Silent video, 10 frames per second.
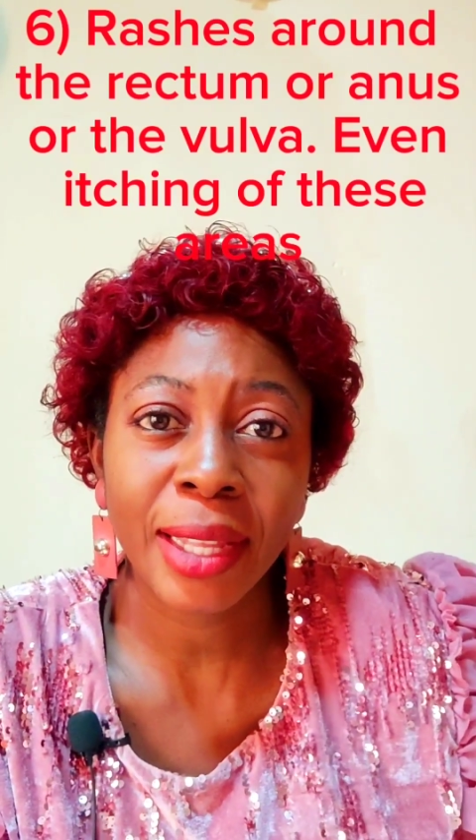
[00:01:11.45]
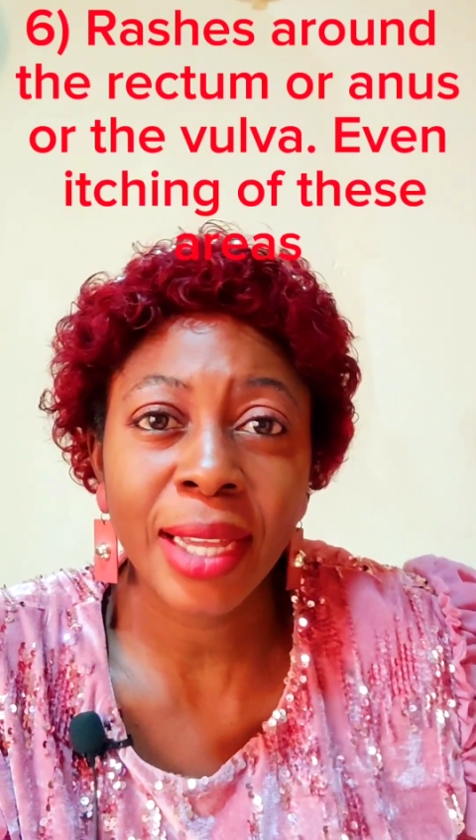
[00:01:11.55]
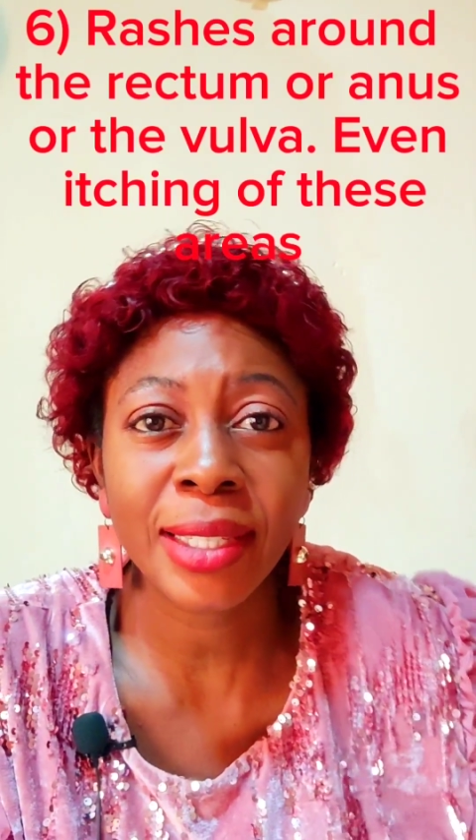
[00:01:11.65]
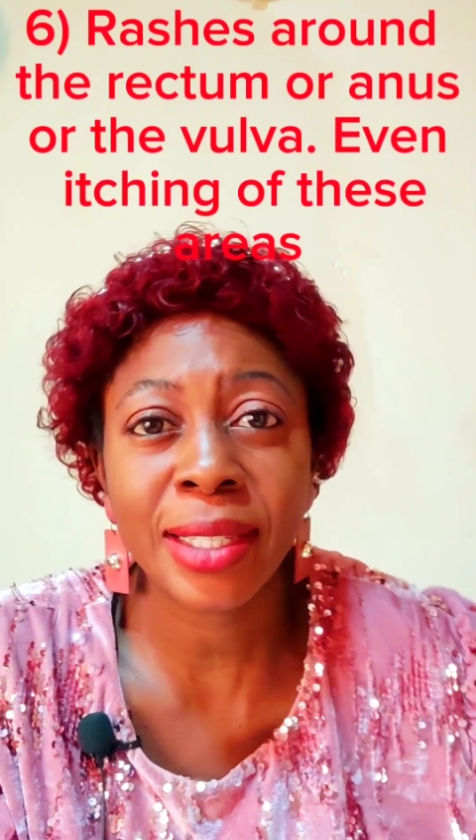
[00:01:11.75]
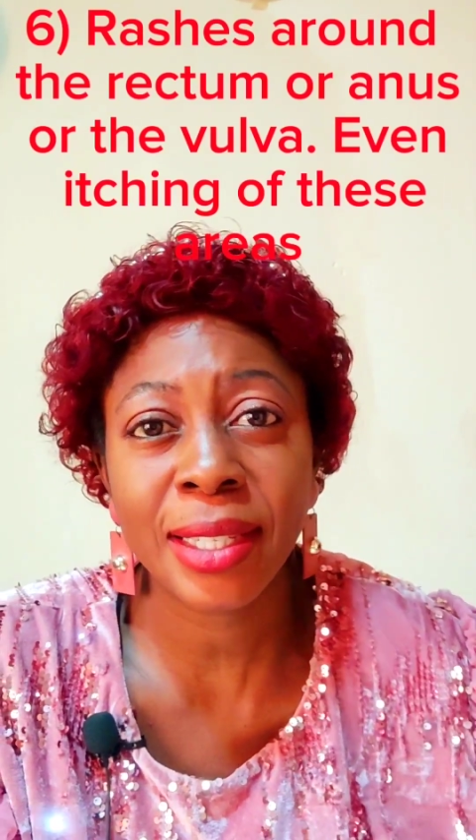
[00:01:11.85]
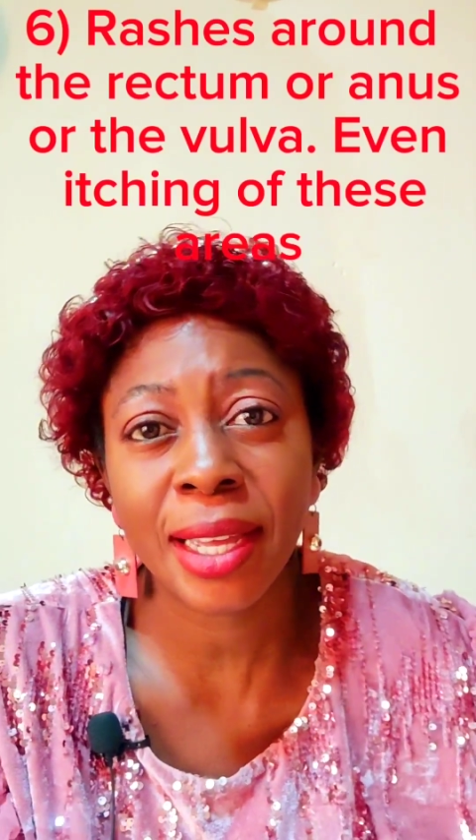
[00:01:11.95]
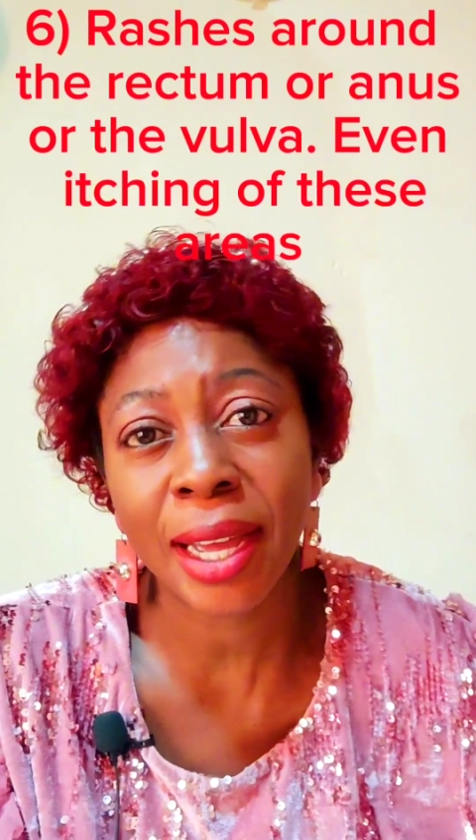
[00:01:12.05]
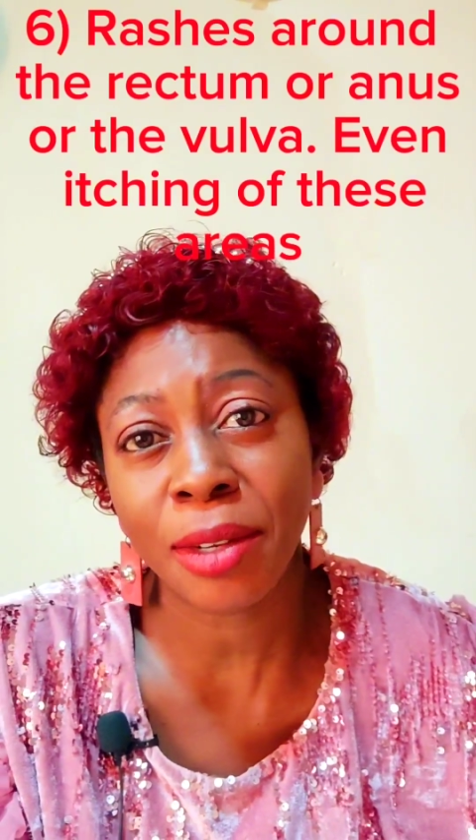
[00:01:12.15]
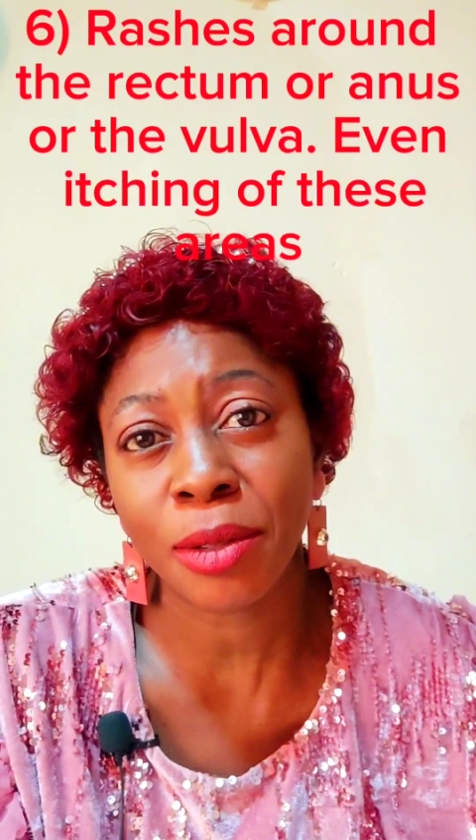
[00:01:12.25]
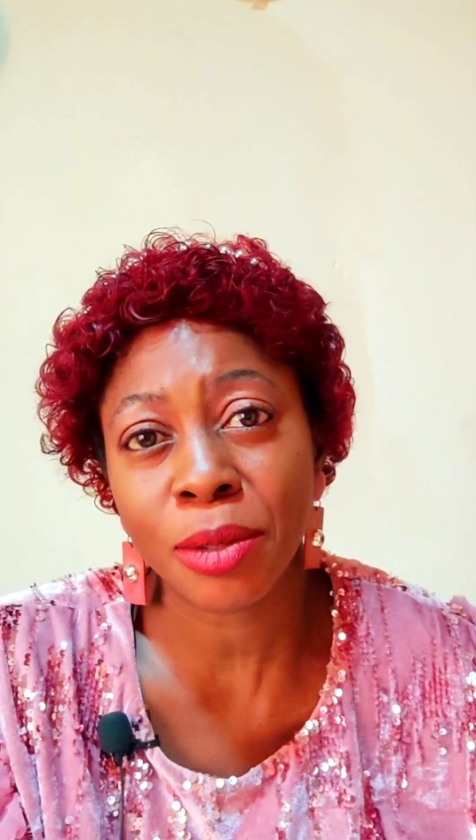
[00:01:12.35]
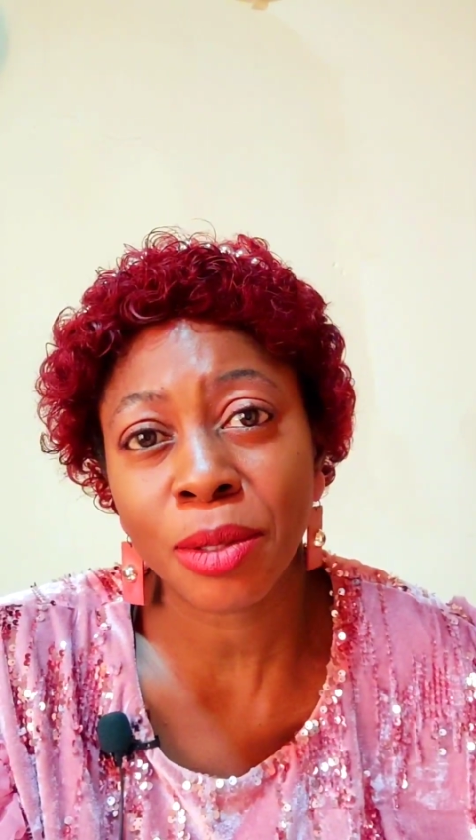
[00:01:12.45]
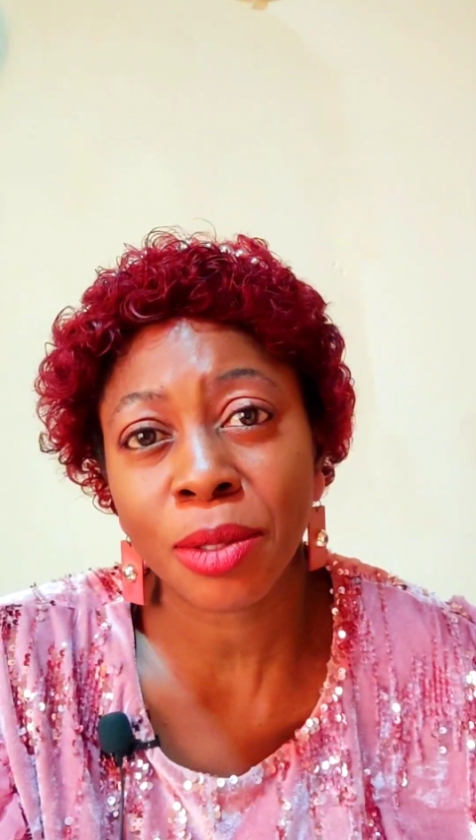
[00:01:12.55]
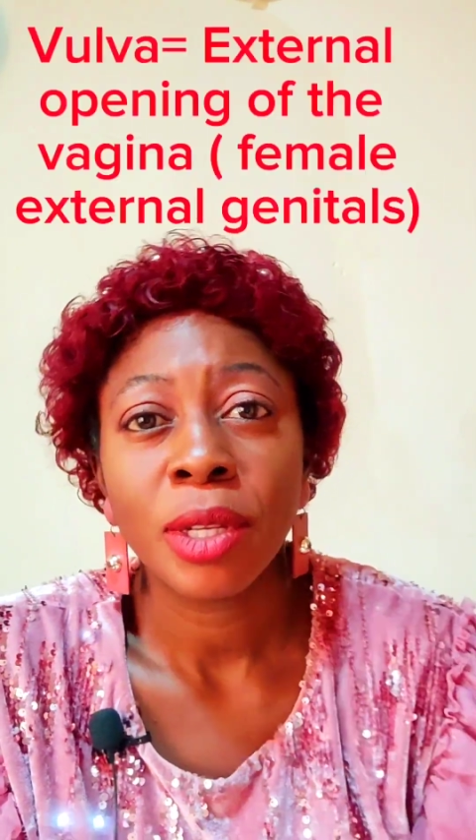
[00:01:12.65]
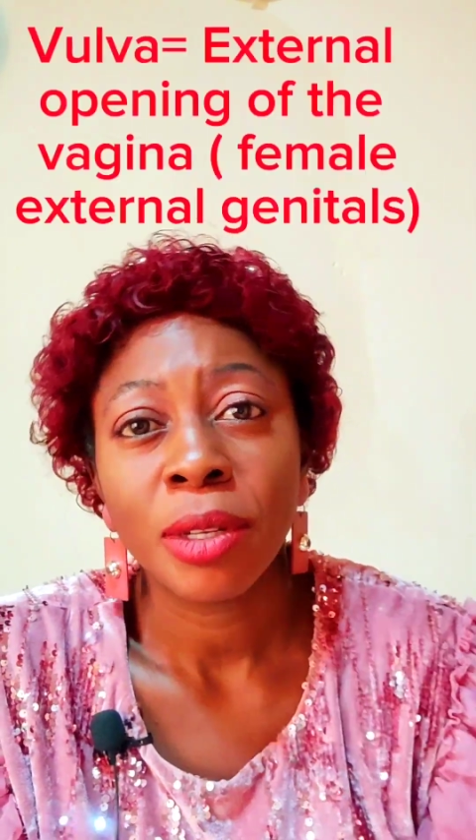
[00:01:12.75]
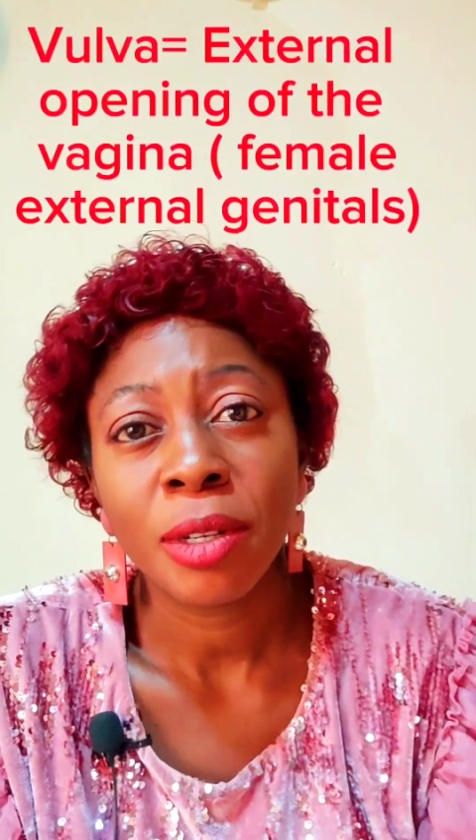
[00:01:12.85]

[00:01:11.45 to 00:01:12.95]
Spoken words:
that is the anus.